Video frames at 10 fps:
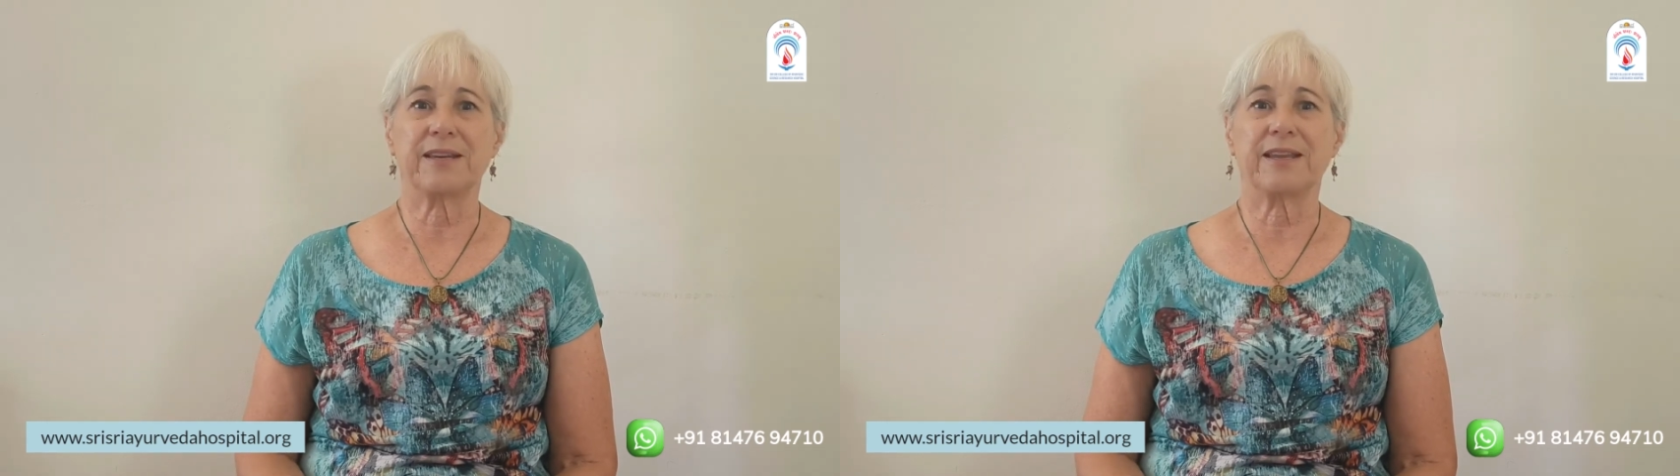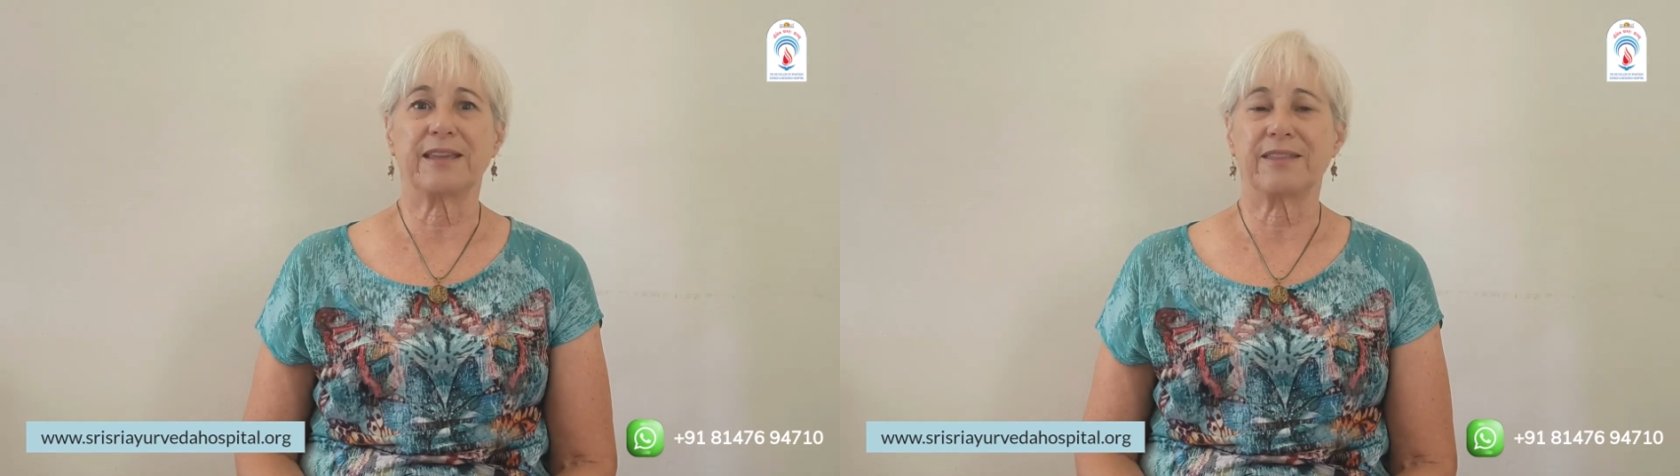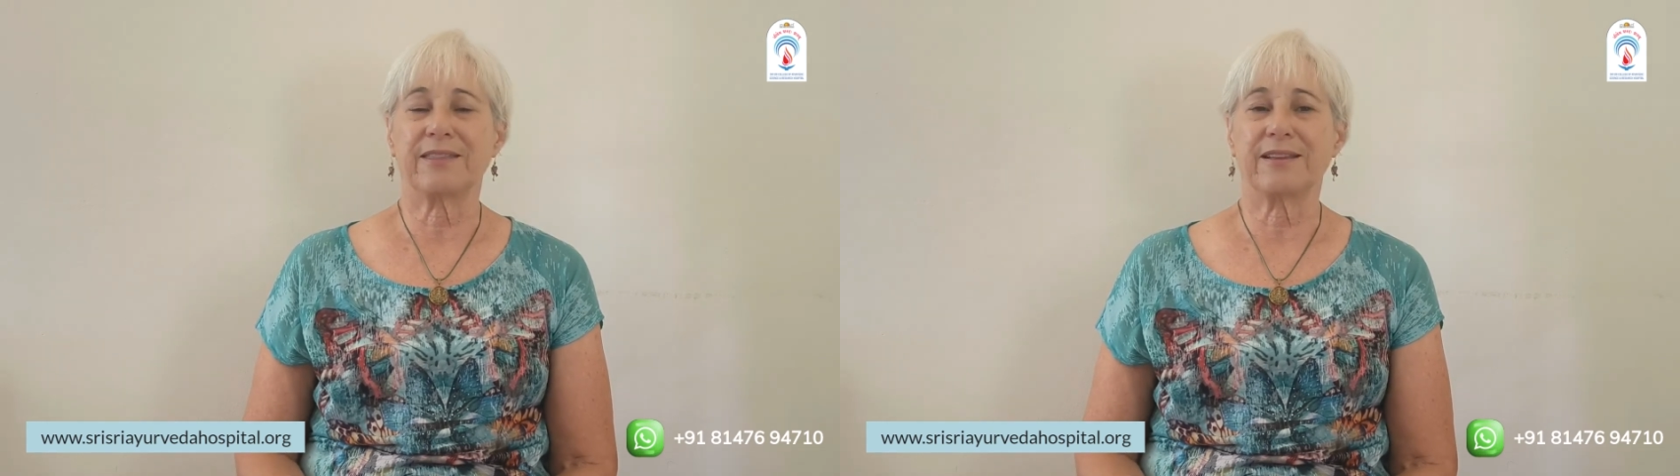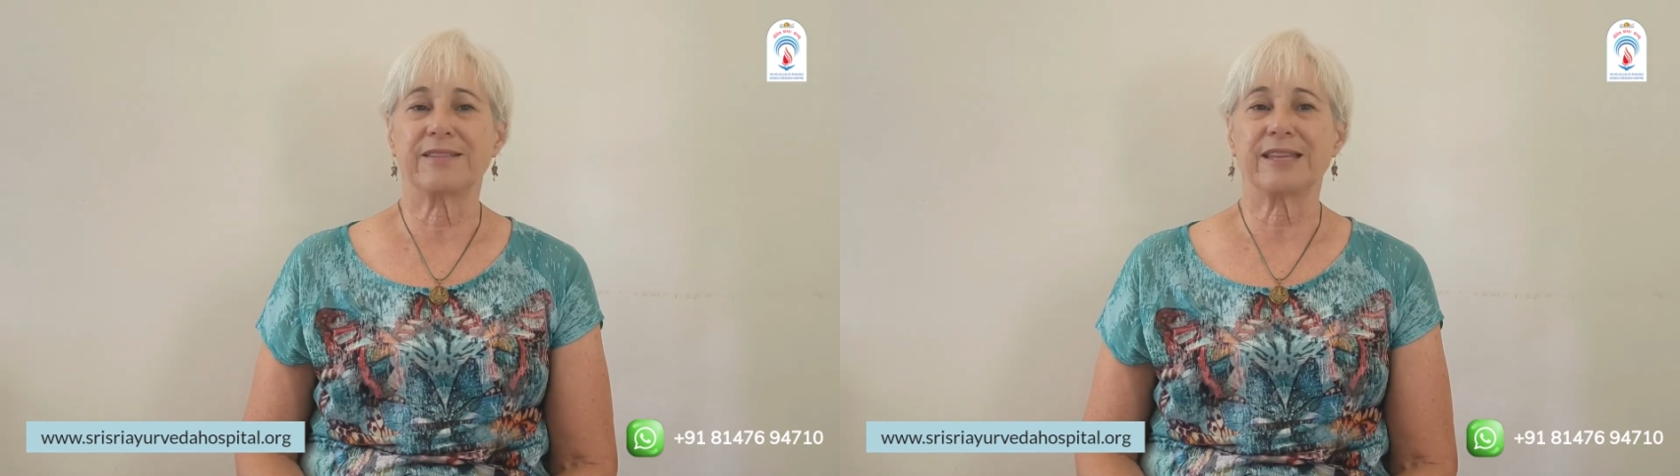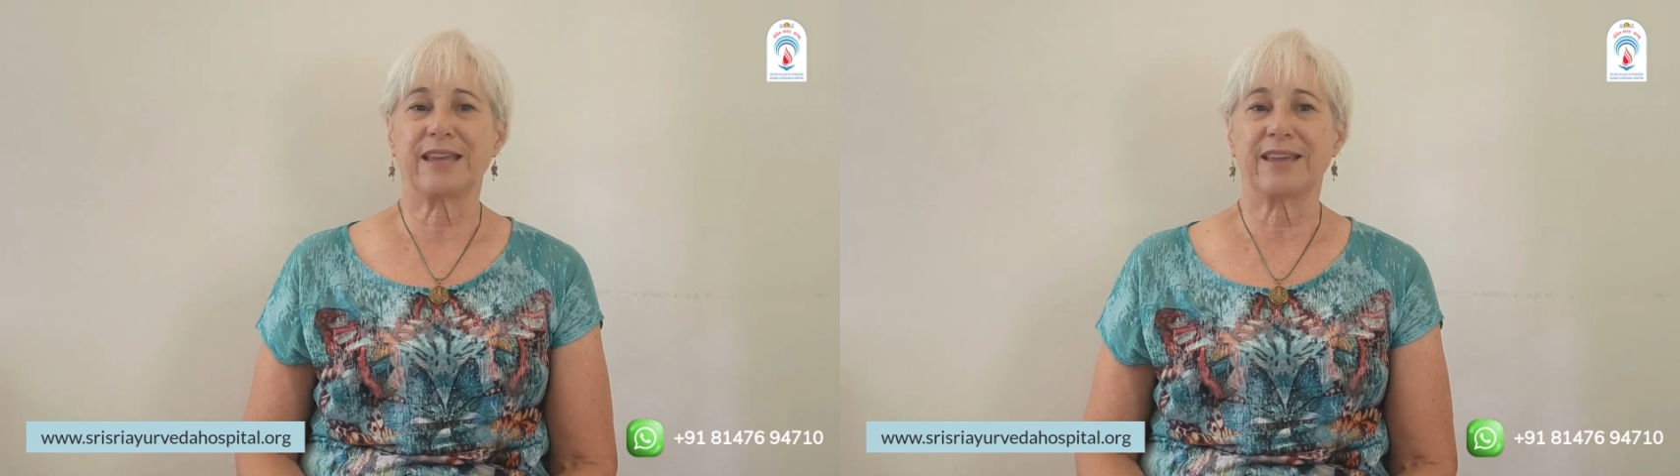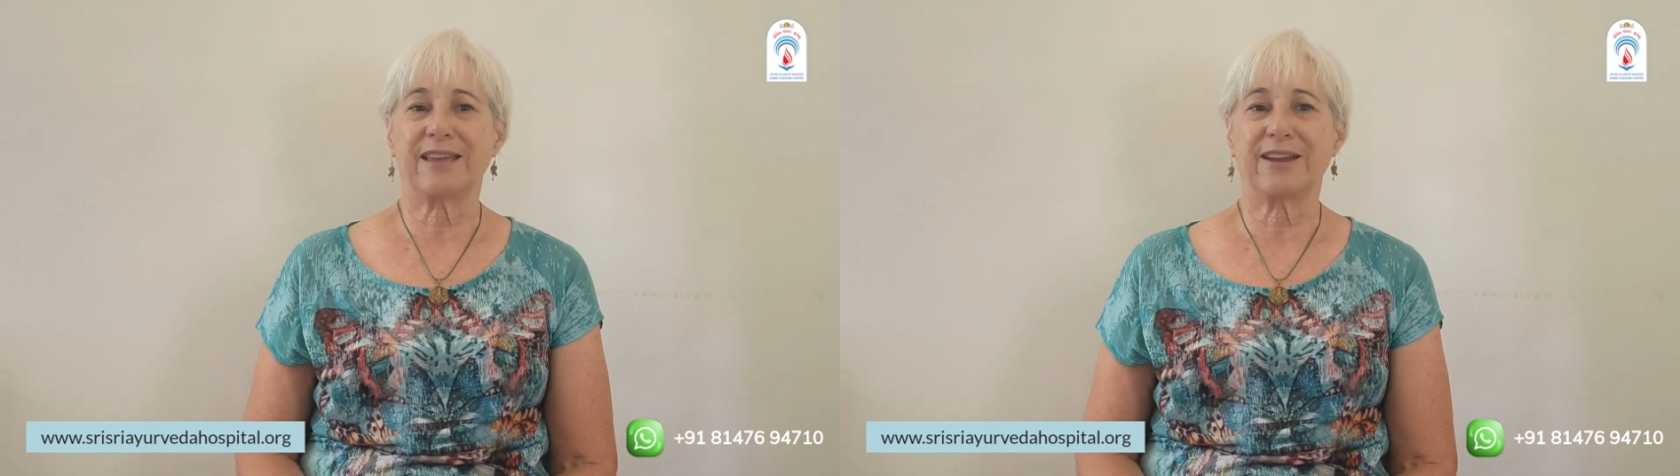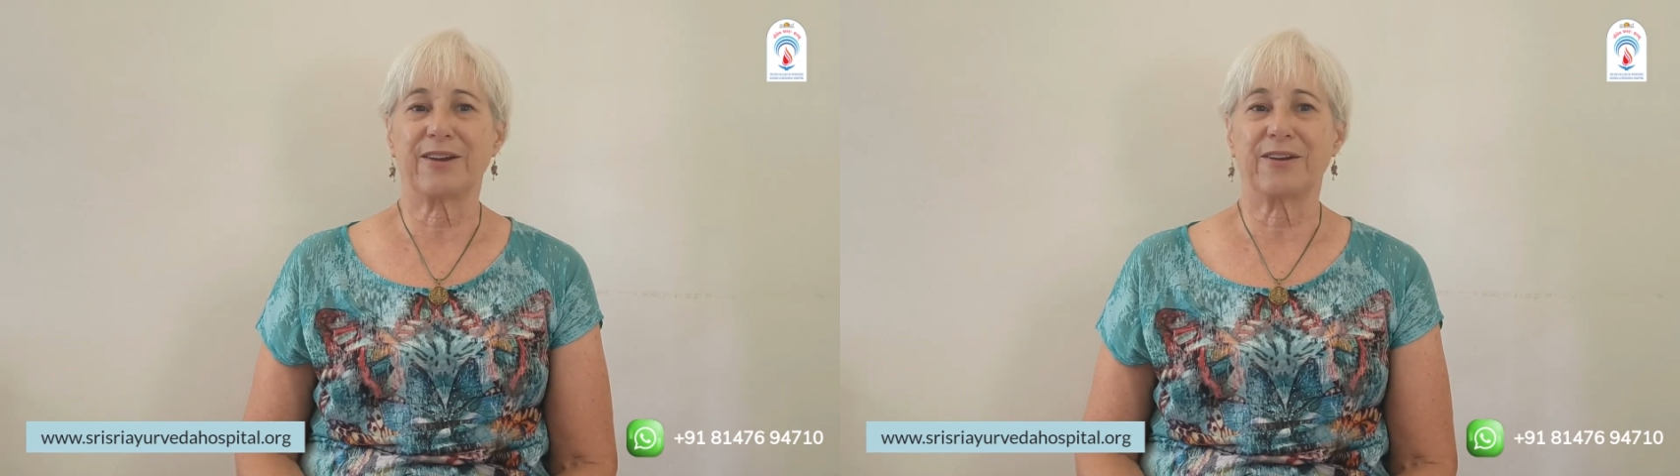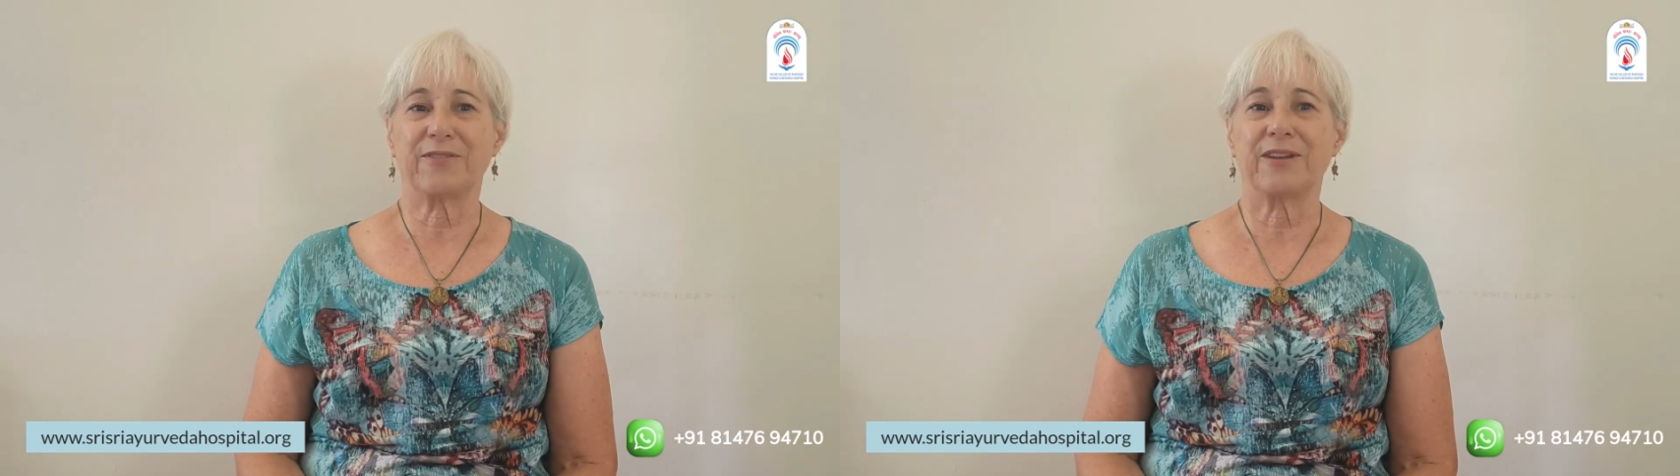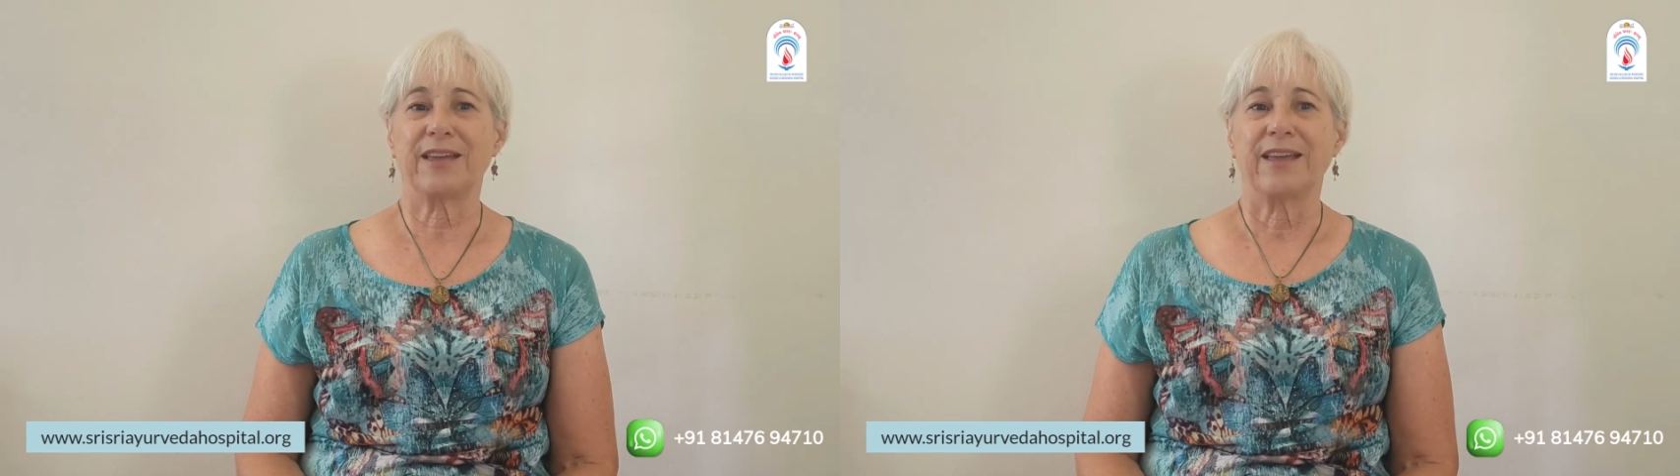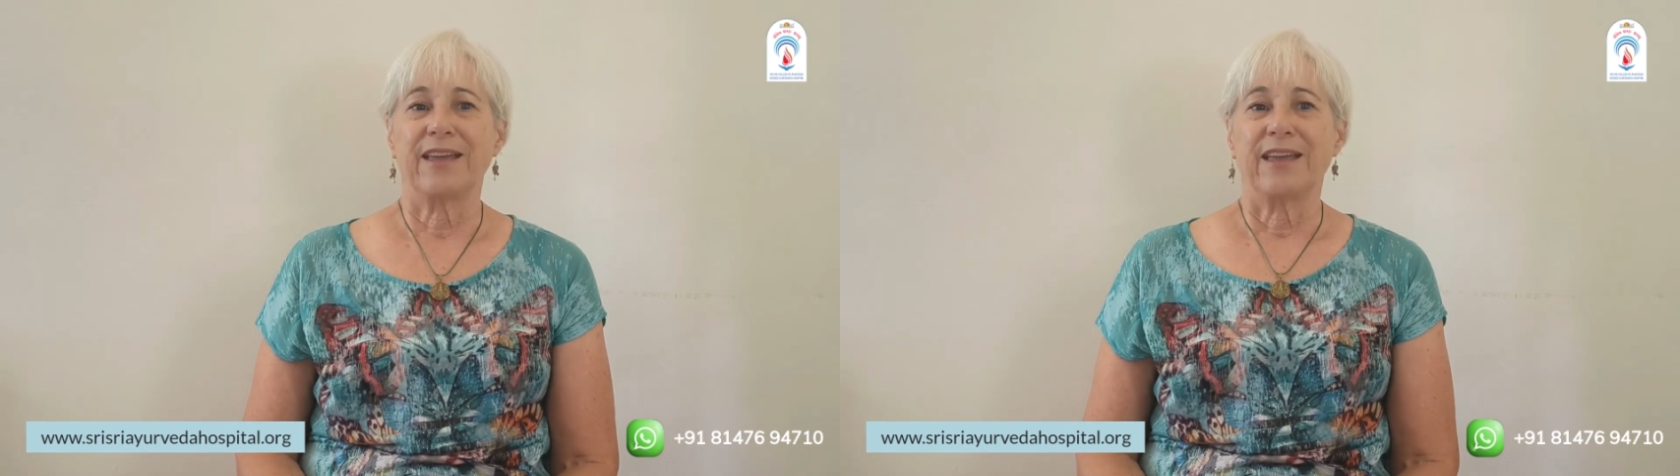and get things taken care of.